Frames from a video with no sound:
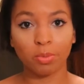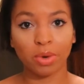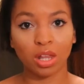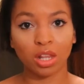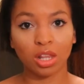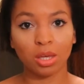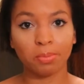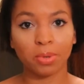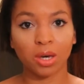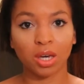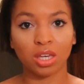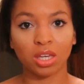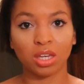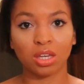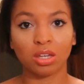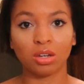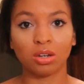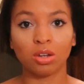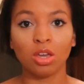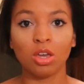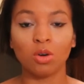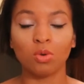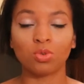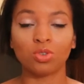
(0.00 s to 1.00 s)
belly
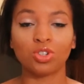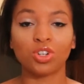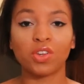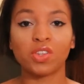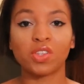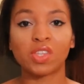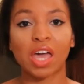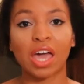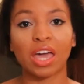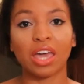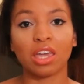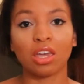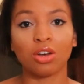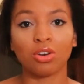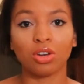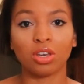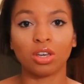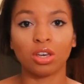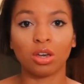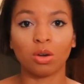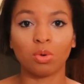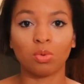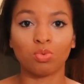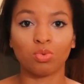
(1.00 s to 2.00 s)
button, which is that
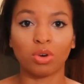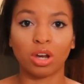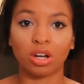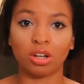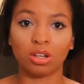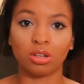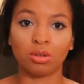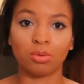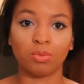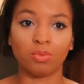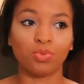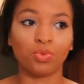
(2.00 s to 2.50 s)
area right up